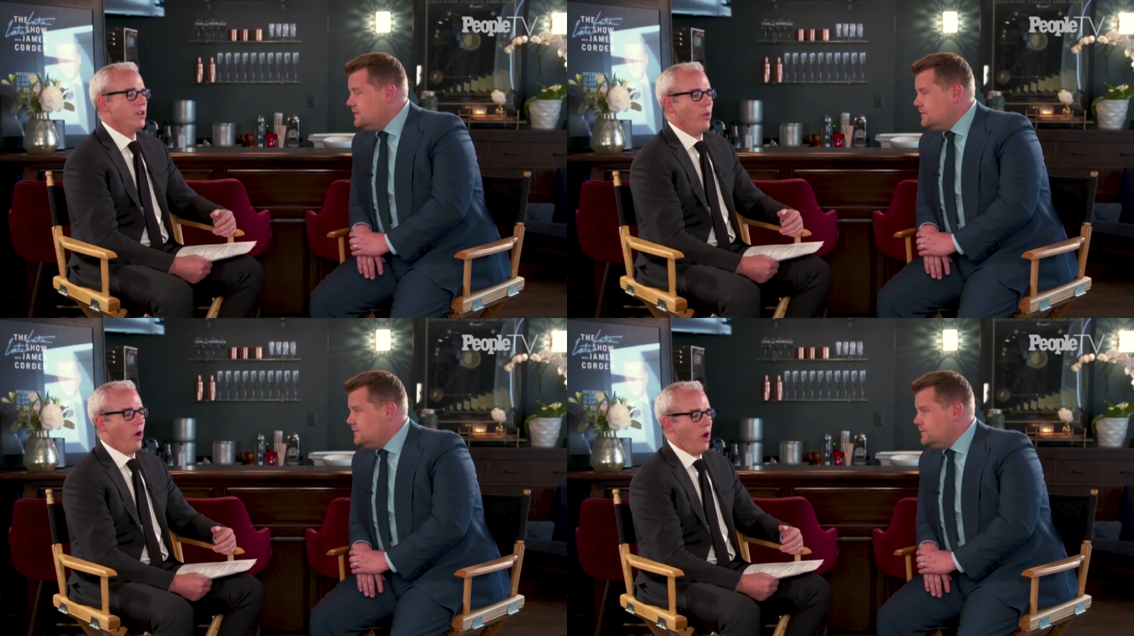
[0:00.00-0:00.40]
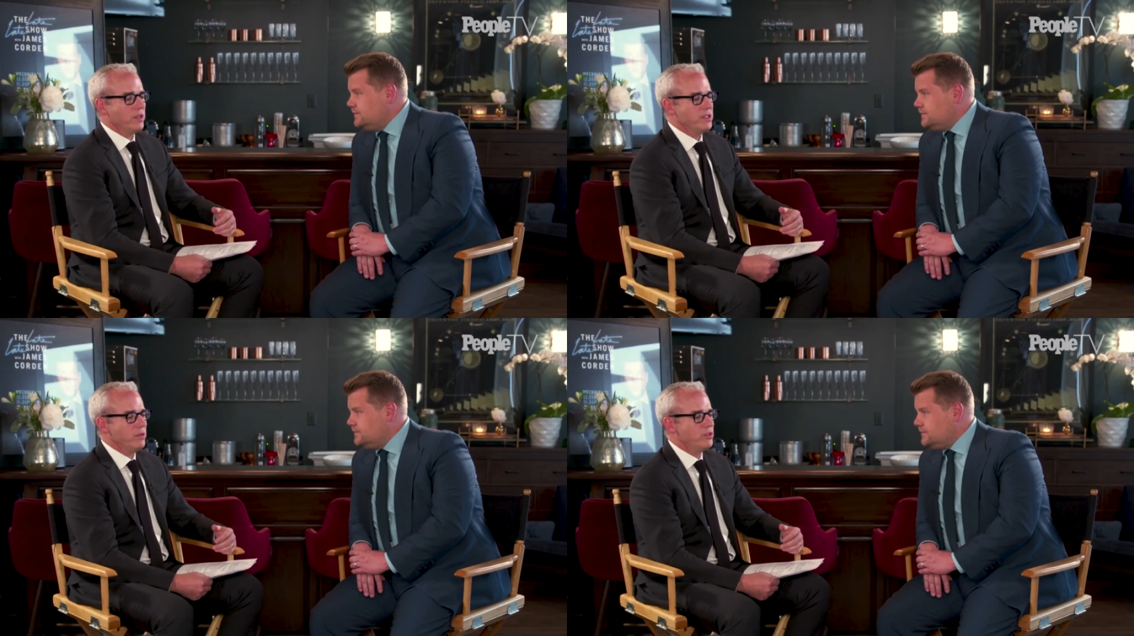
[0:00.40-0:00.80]
Speaker 1: You
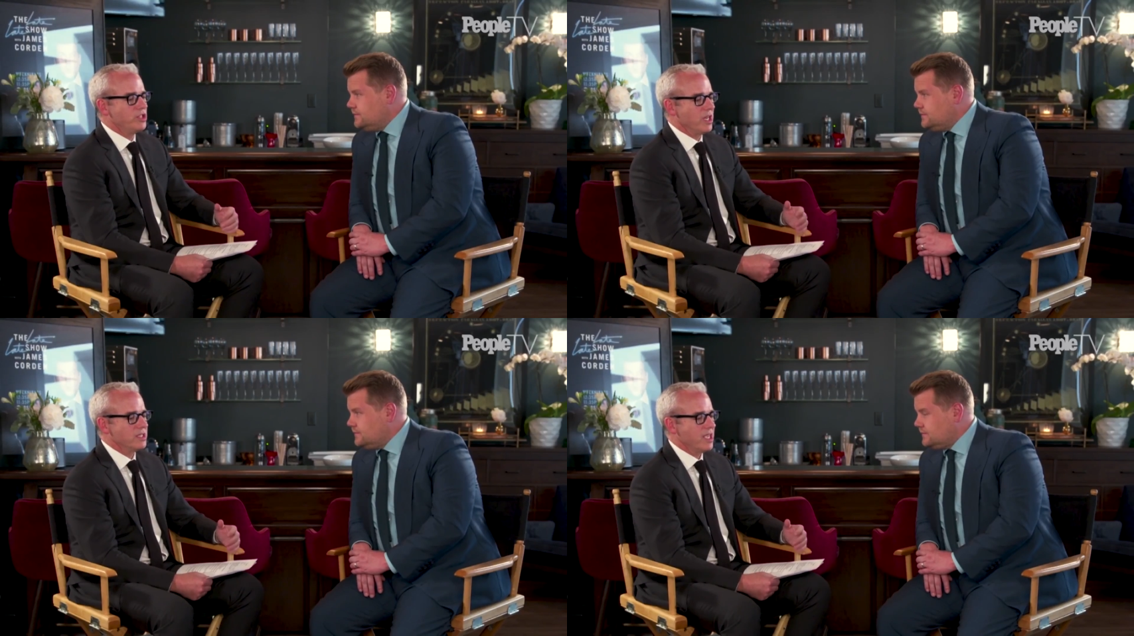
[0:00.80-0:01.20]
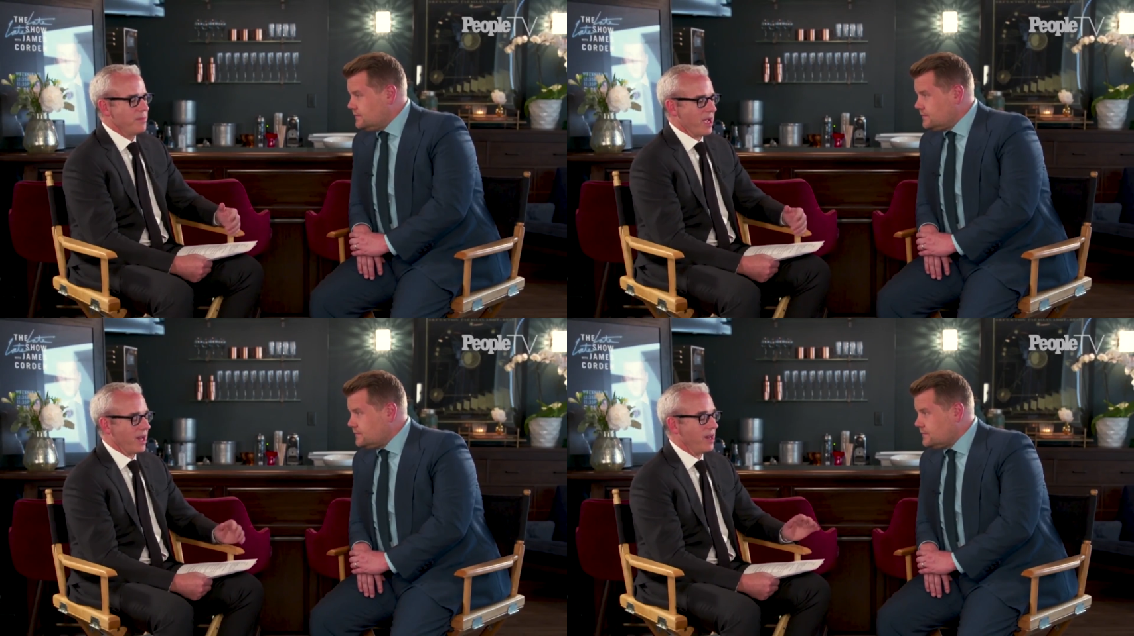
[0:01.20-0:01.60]
also
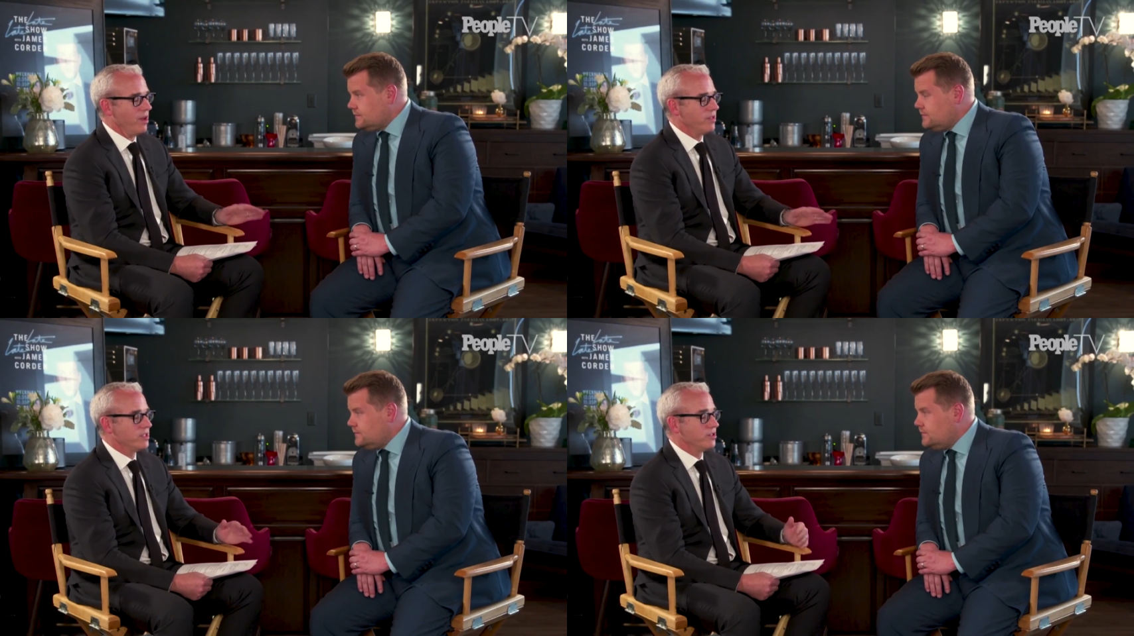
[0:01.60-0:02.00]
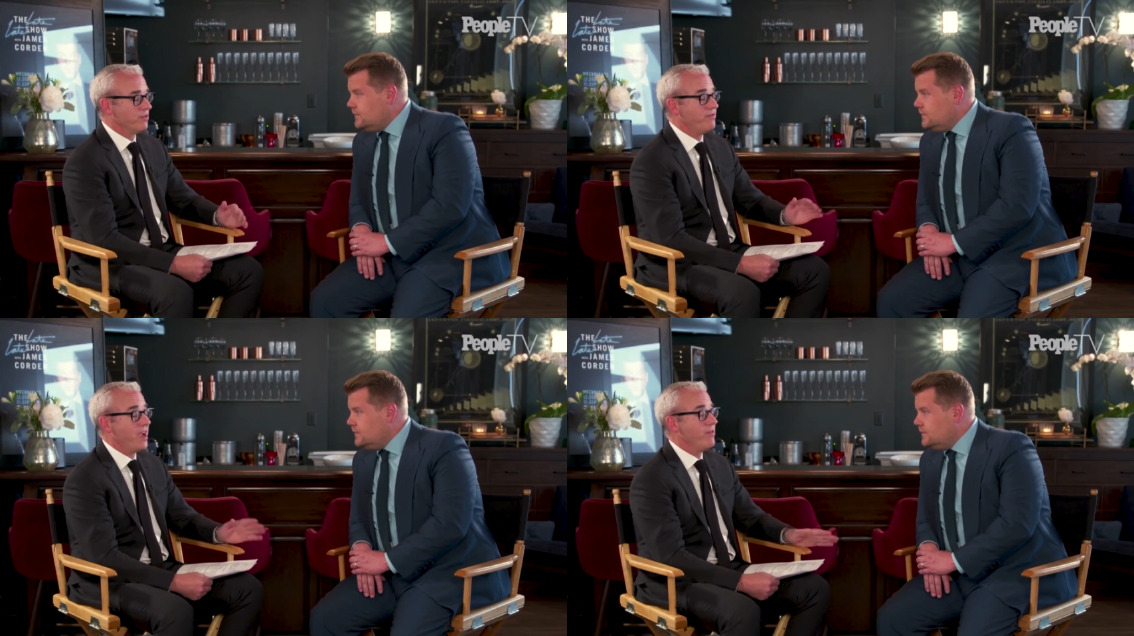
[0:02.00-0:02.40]
just came back, and I know
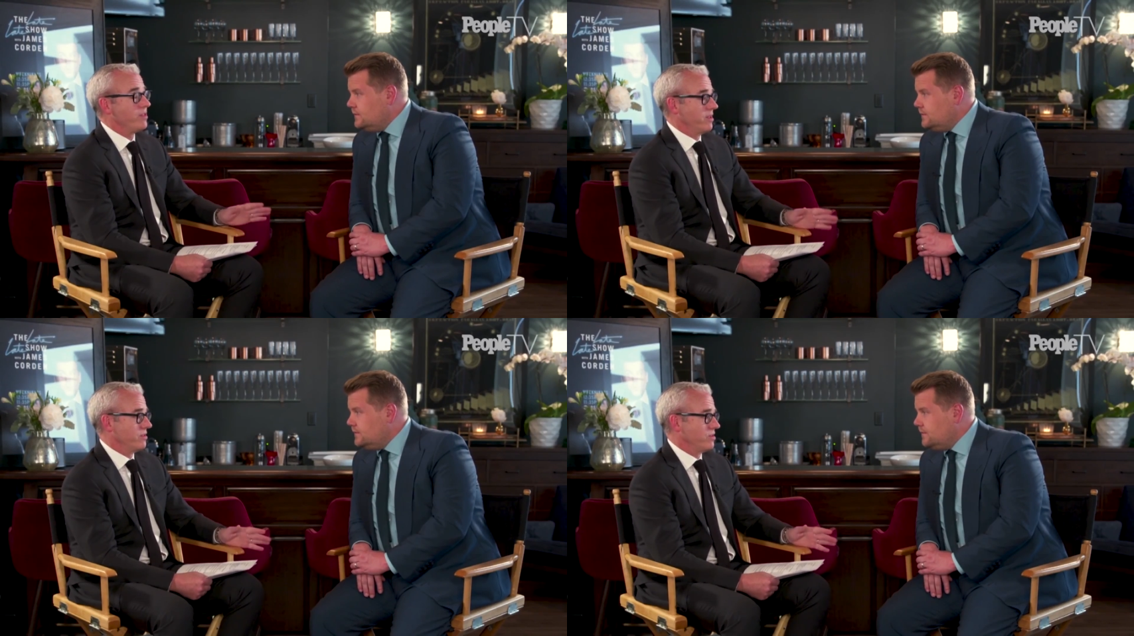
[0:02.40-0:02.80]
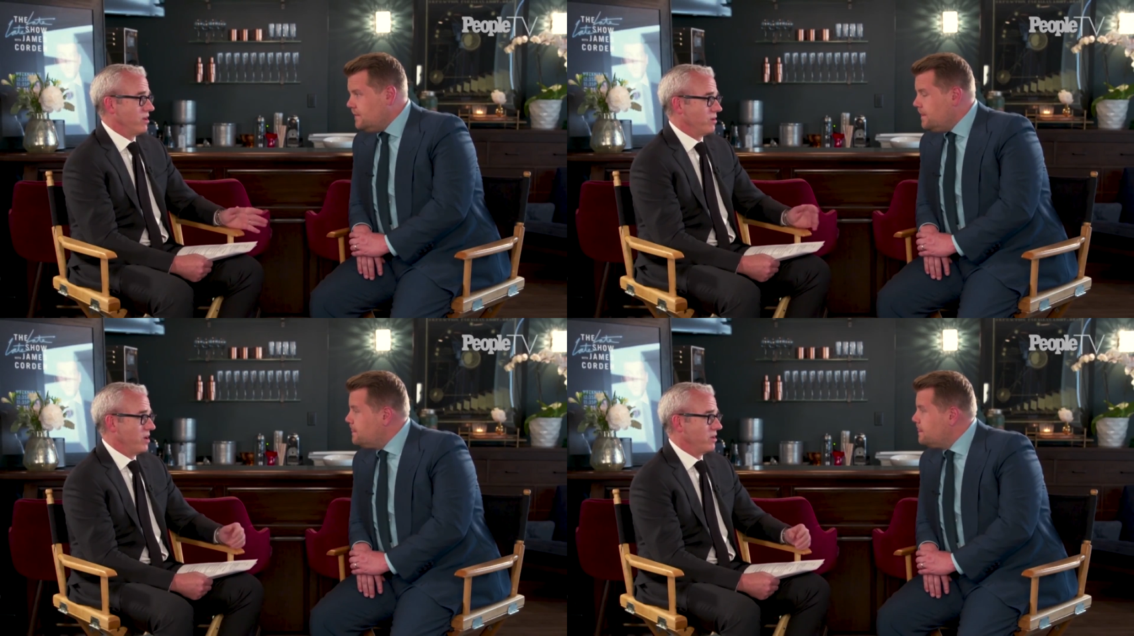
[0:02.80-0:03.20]
this is your favorite thing
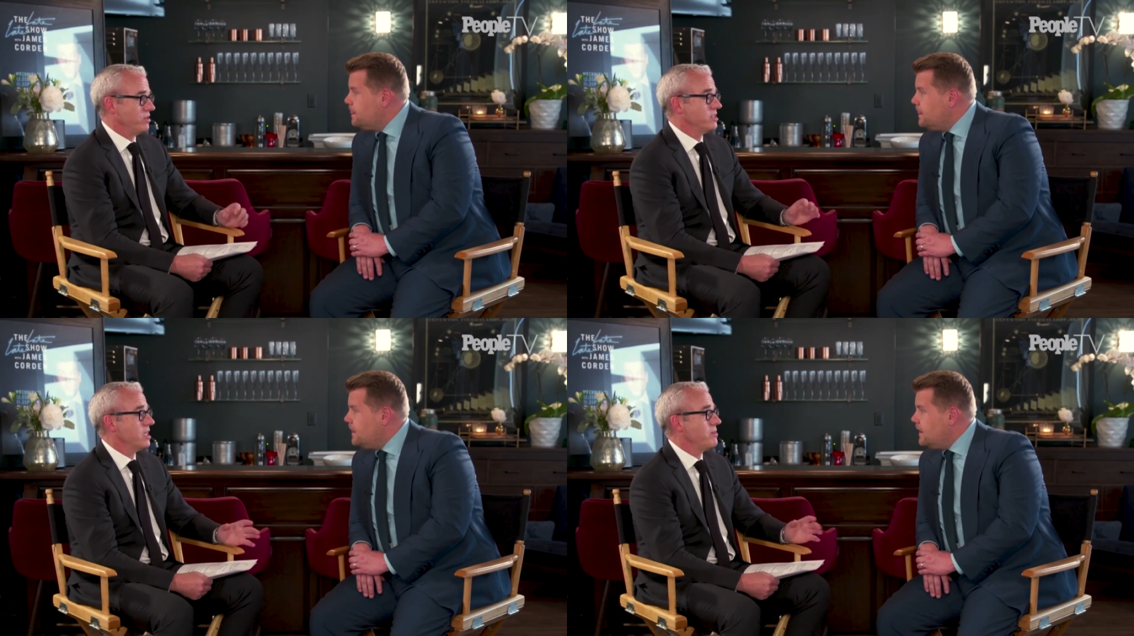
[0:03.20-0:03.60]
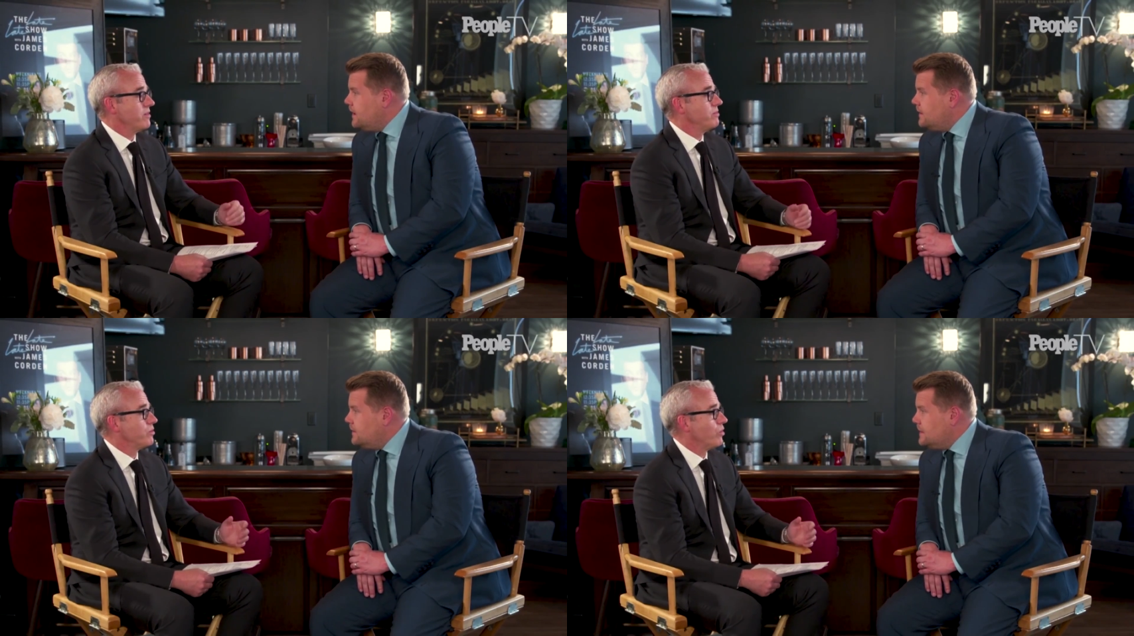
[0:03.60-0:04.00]
to talk about. You just
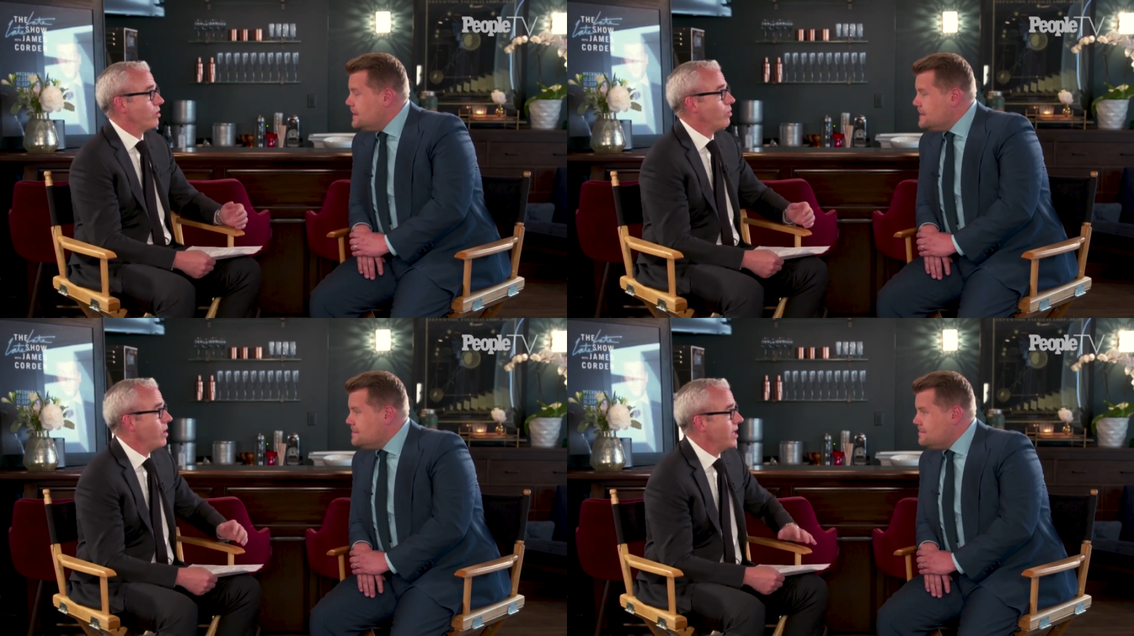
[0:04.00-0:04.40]
came back from the royal